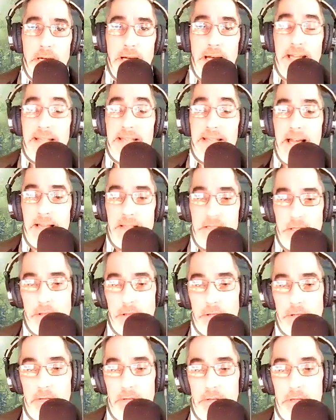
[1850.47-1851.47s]

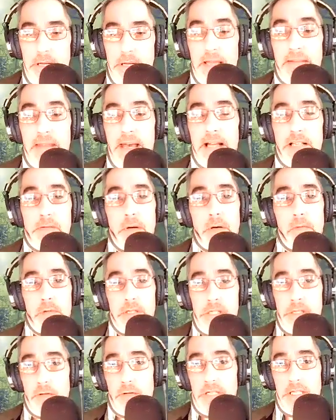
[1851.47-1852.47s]
Identical. And that's what
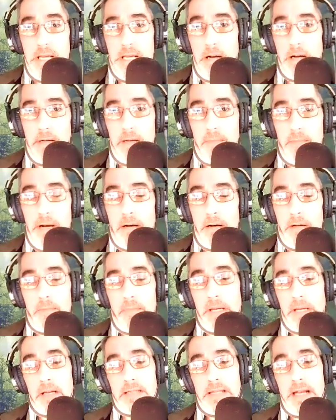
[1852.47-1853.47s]
was so scary about it,
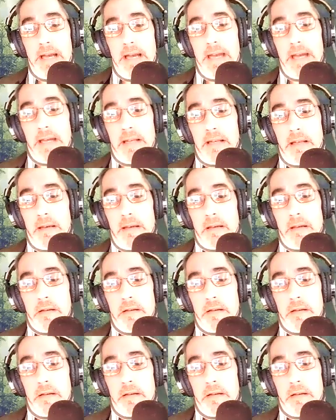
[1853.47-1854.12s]
because I had